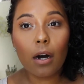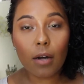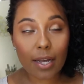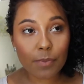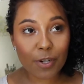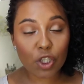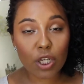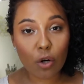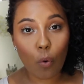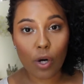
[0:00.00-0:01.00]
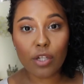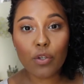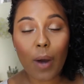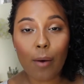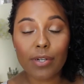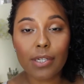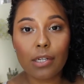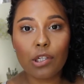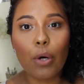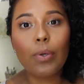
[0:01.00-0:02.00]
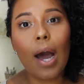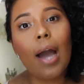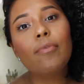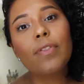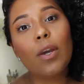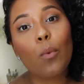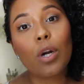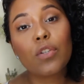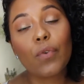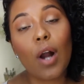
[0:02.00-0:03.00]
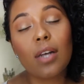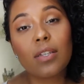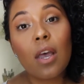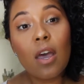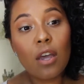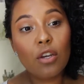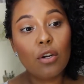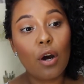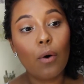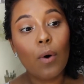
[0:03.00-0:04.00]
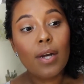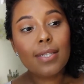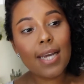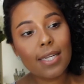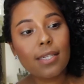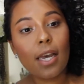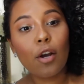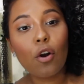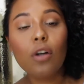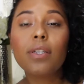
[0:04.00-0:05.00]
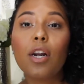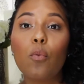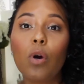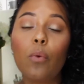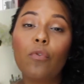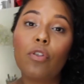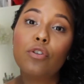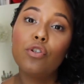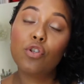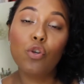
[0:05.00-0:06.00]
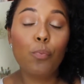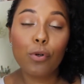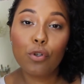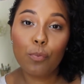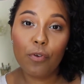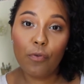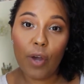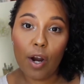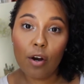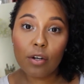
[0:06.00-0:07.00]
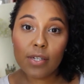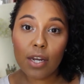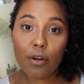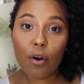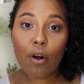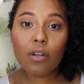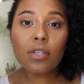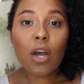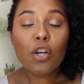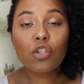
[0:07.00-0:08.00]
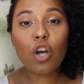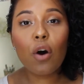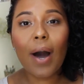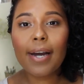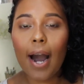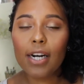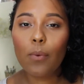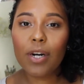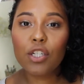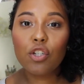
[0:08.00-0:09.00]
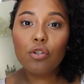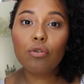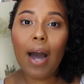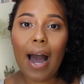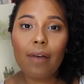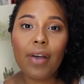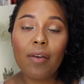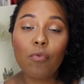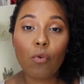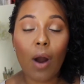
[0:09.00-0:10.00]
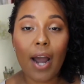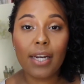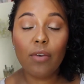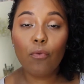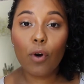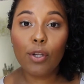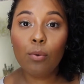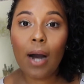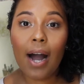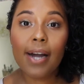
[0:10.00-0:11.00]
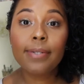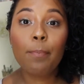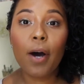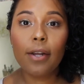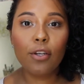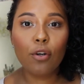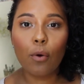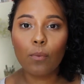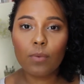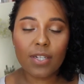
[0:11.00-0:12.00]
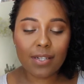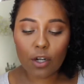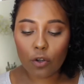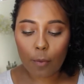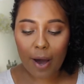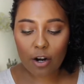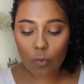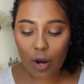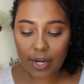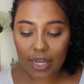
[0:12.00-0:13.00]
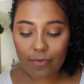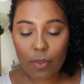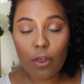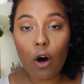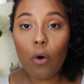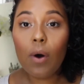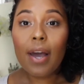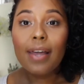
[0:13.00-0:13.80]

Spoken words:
especially according to our skin tone. Not everything works for us, you know, tan skin girls that it worked for the super duper fair skin girls. So I kind of wanted to have a variety for you guys, but you know, still, no matter what, even though